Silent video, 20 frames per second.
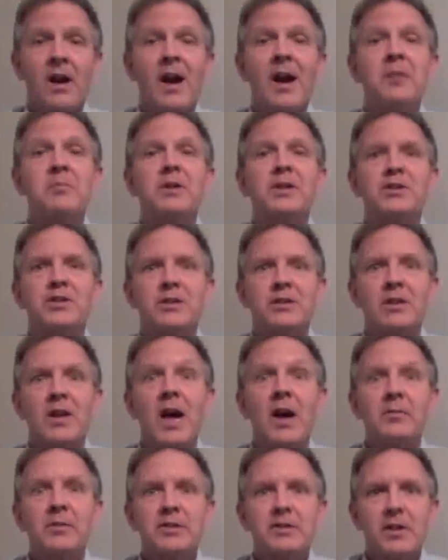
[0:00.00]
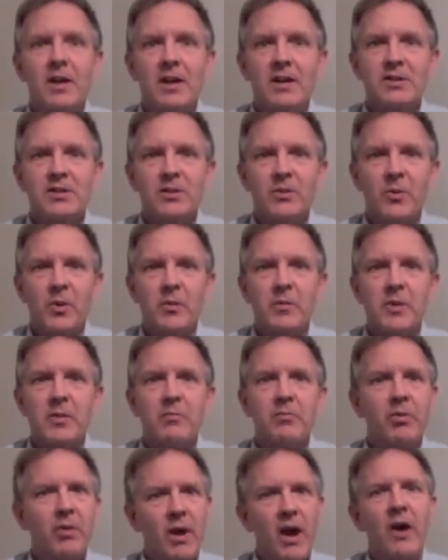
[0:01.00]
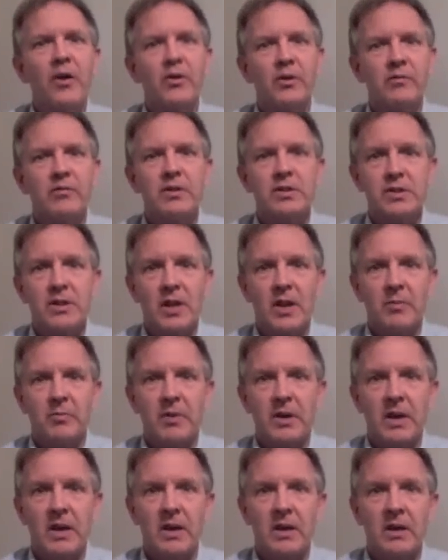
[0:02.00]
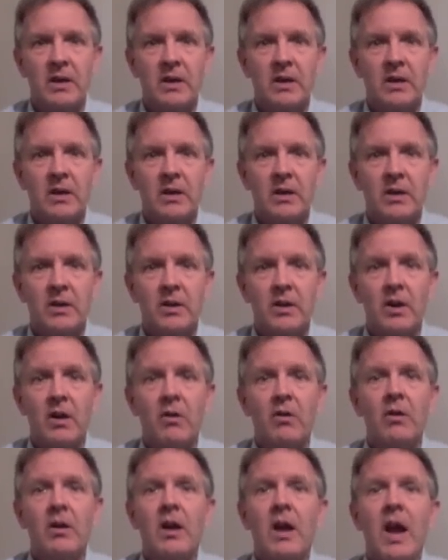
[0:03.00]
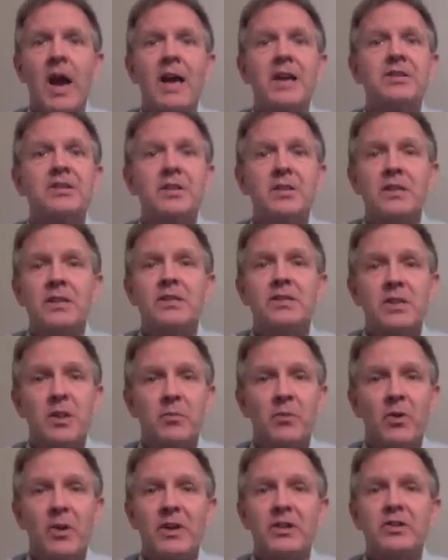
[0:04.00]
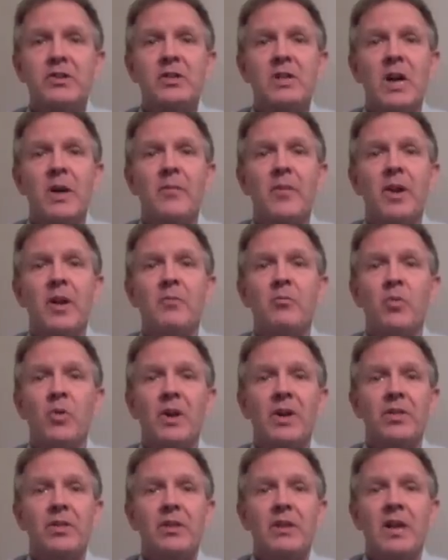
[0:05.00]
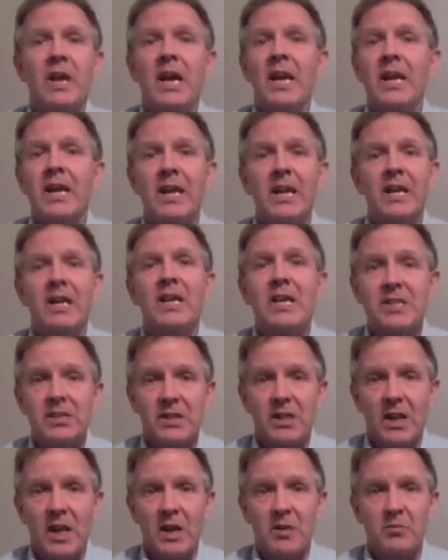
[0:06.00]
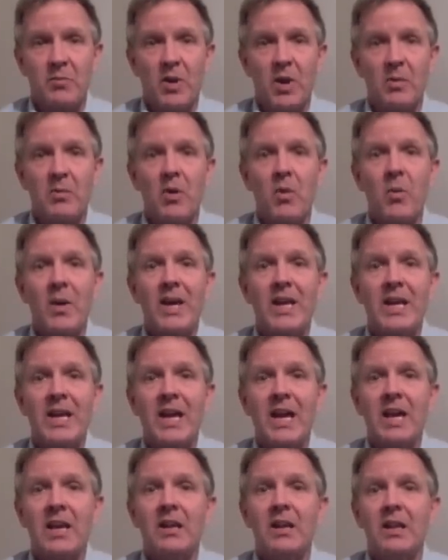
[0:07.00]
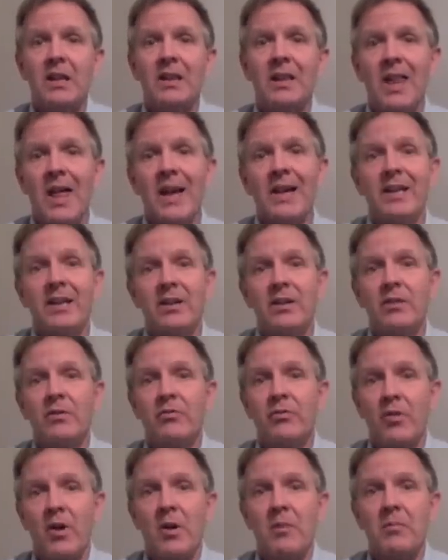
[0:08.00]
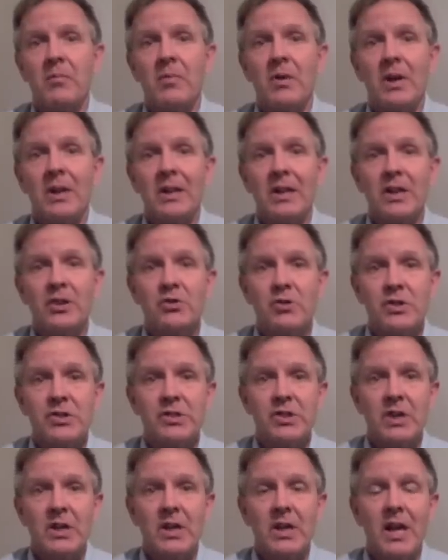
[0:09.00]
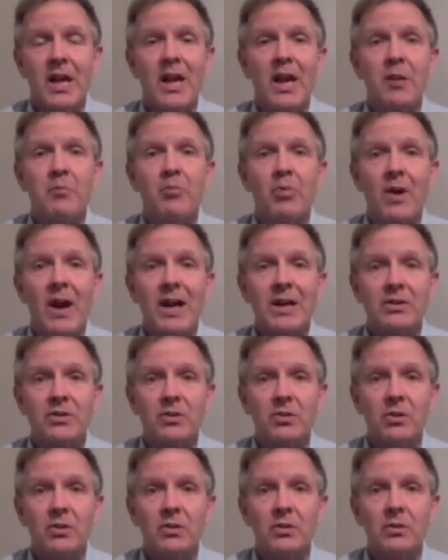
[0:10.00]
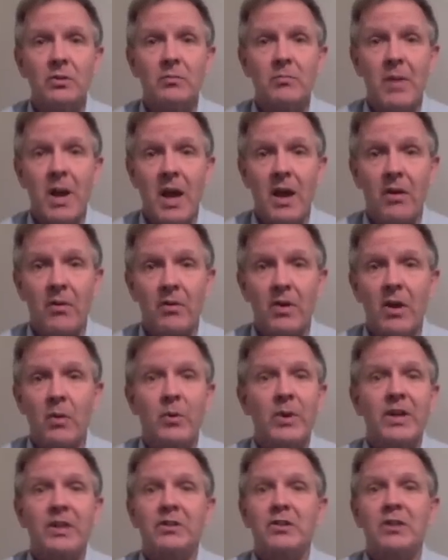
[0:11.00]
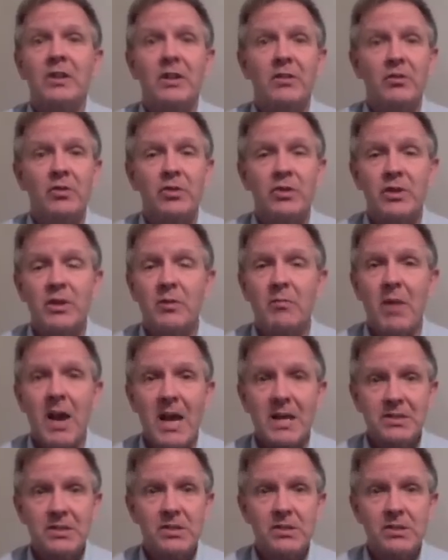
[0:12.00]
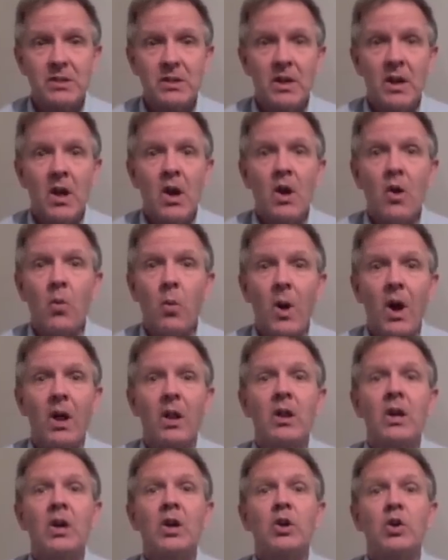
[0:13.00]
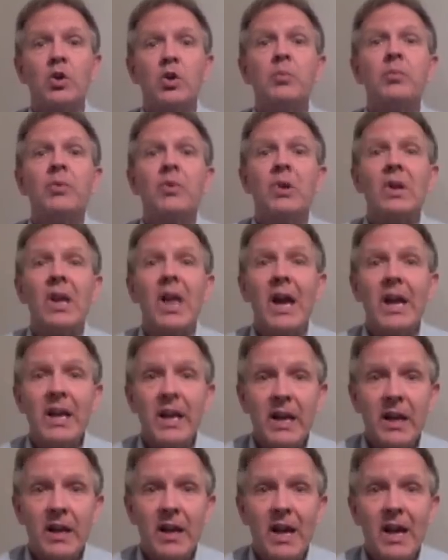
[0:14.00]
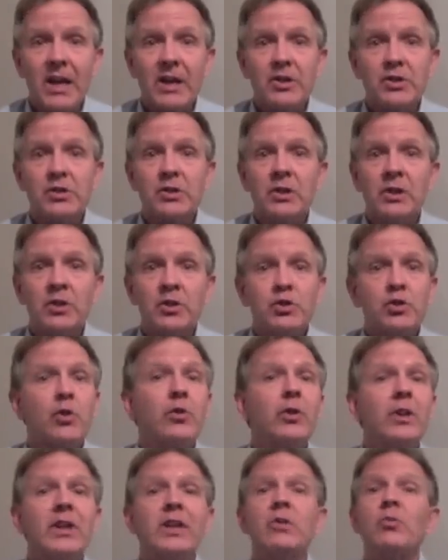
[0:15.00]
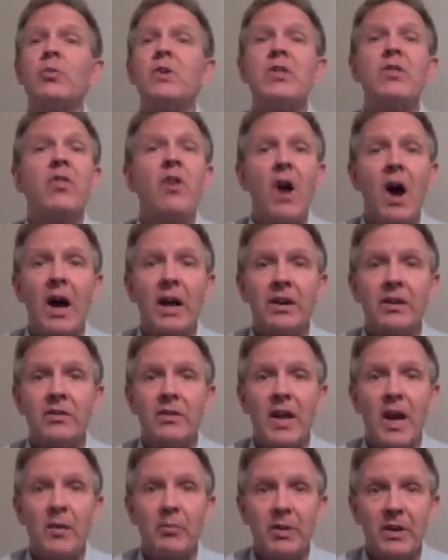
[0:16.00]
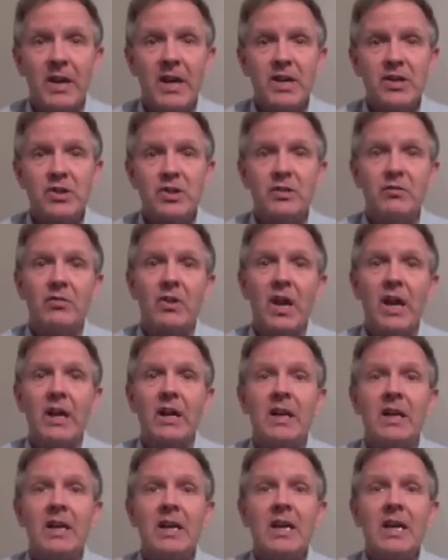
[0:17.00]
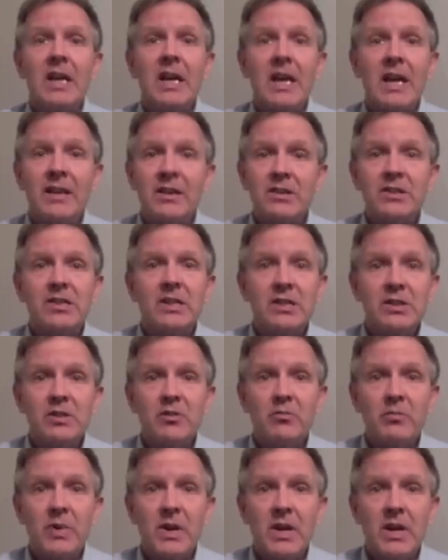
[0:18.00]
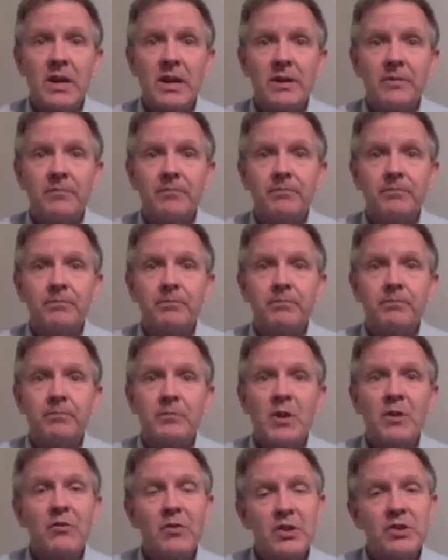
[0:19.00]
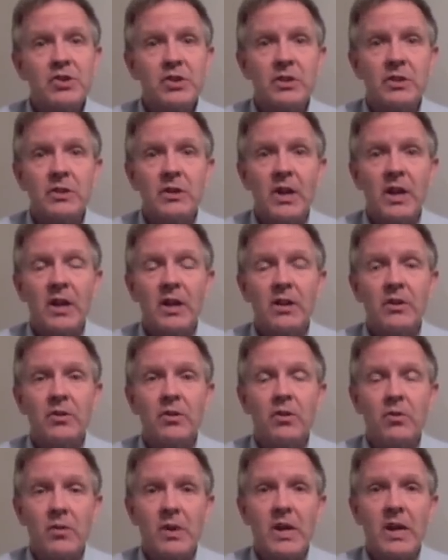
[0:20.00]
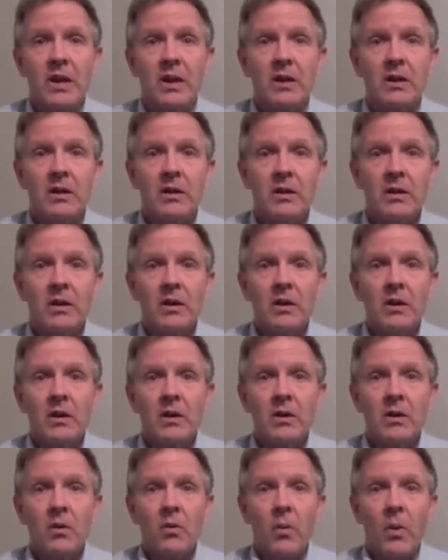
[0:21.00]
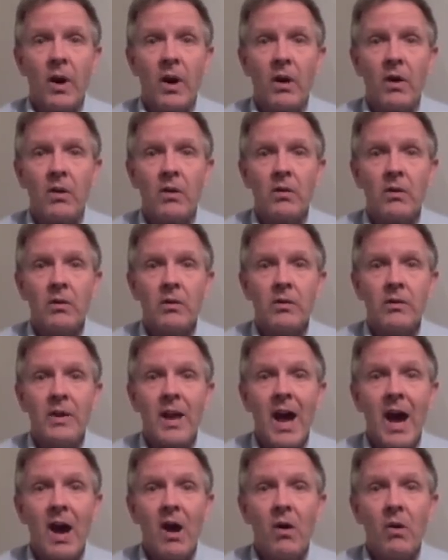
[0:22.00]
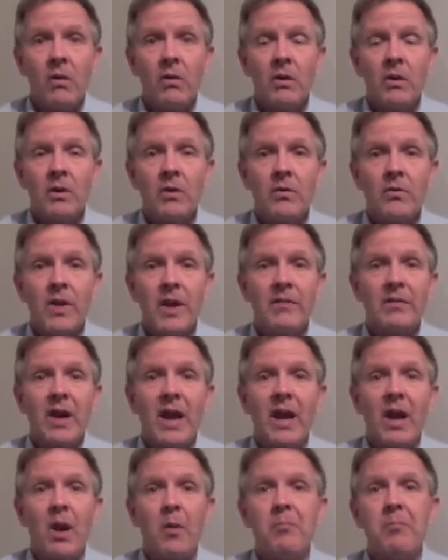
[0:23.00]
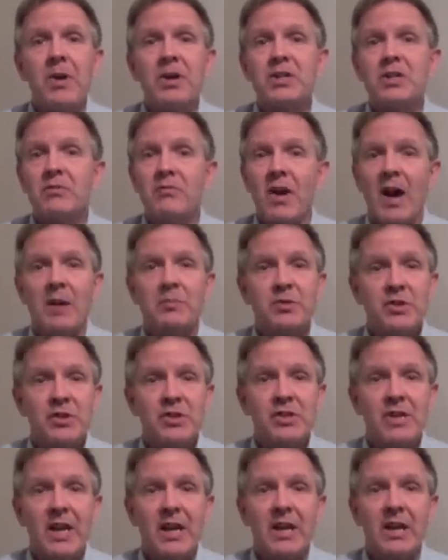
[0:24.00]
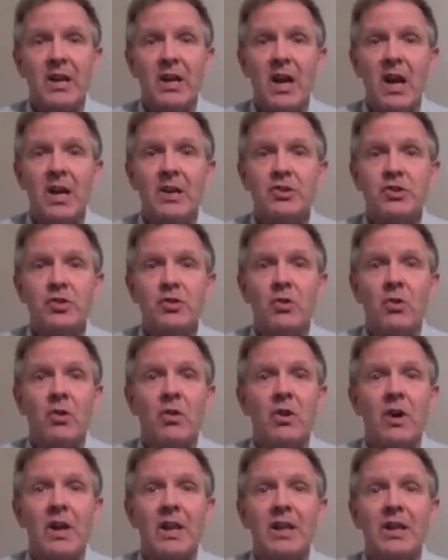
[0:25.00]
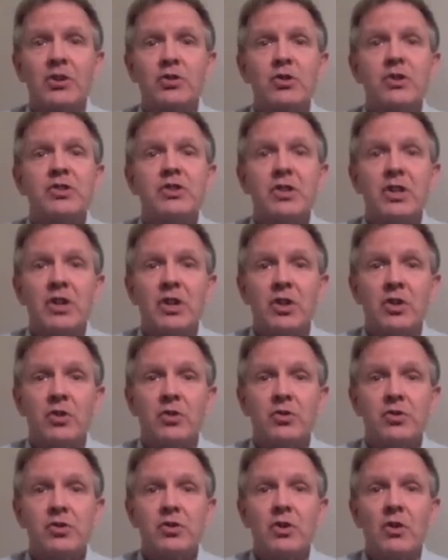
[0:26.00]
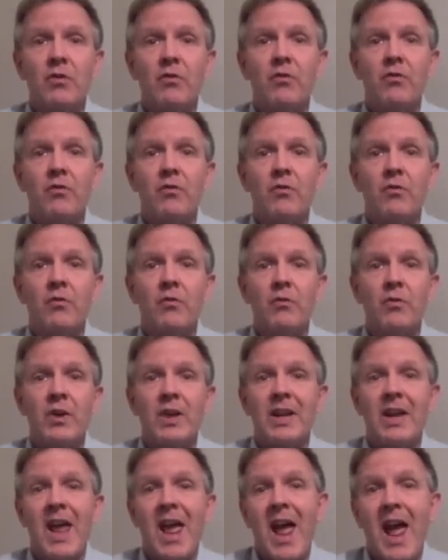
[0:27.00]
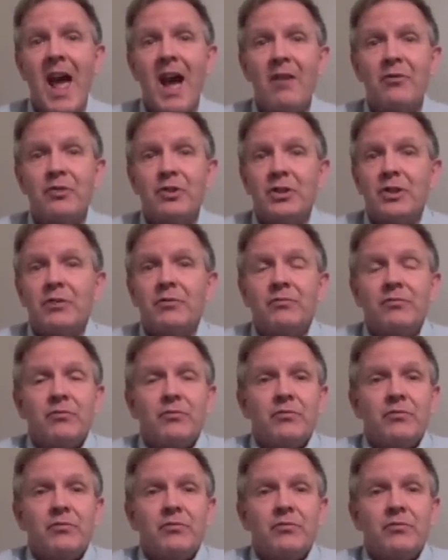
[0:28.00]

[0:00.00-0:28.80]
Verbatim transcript: I bet you Thomas Edison would be proud of this company. You know, Edison did something great just coming up with an incandescent light bulb, a way to get light from electricity in a practical manner that we could deliver to the masses. Well, Cooper Lighting has totally rethought the application of light in the sense of being efficient and green, where now they've got a bunch of options that can cut your electricity use in half to,